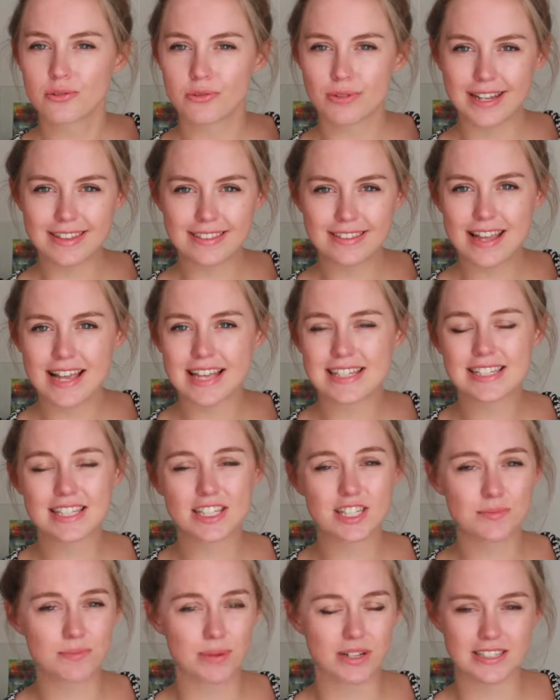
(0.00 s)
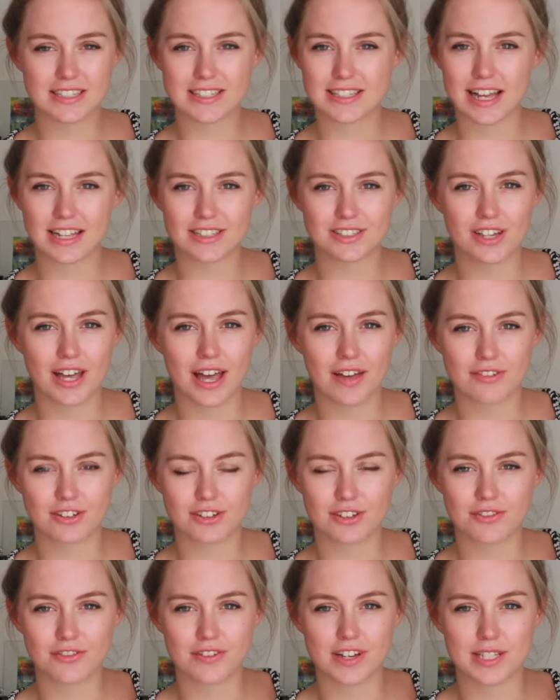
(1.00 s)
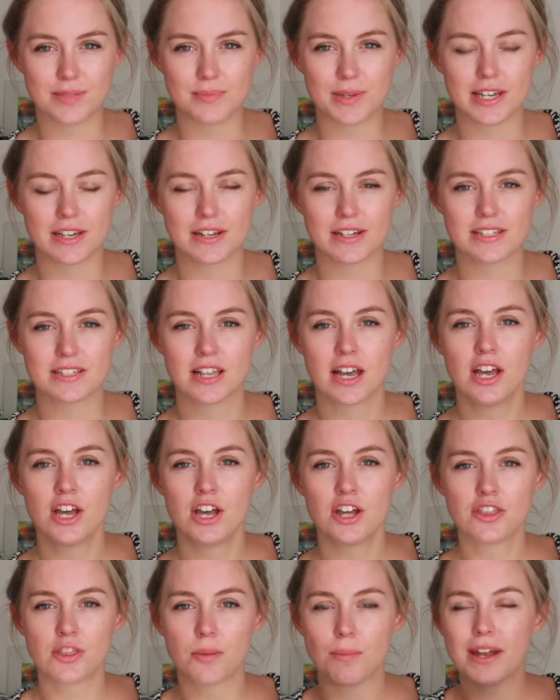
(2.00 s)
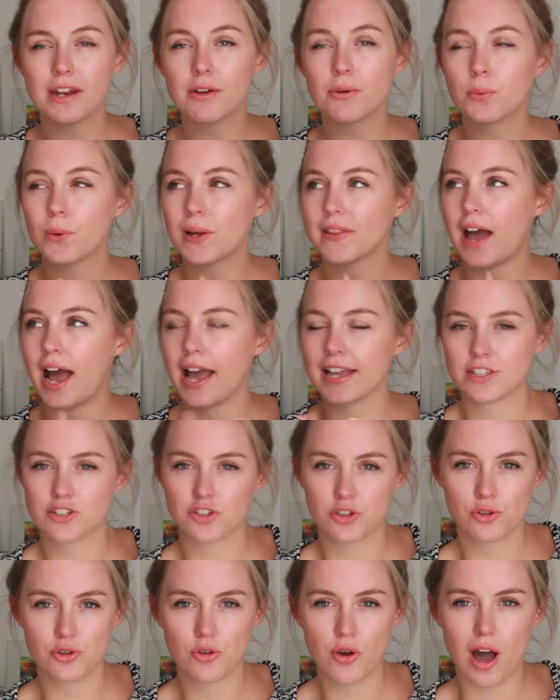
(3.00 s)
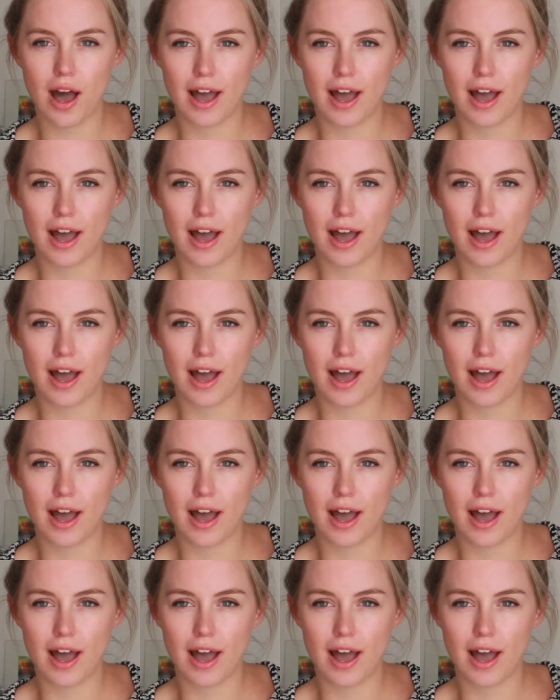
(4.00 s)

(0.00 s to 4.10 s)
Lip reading: redness spots that you have on your face, because no matter what I do,